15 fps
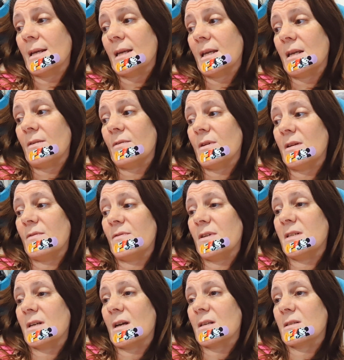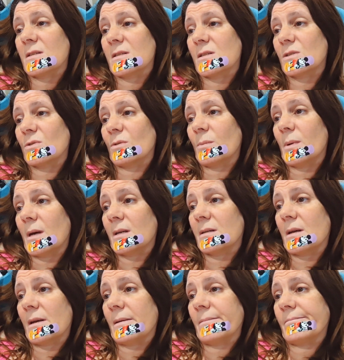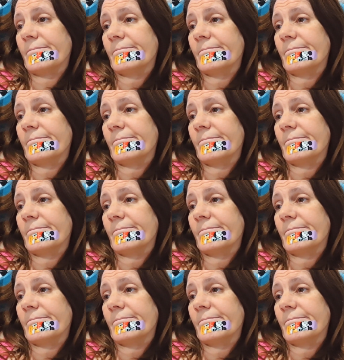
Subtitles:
Even if he does, it's still a bad day.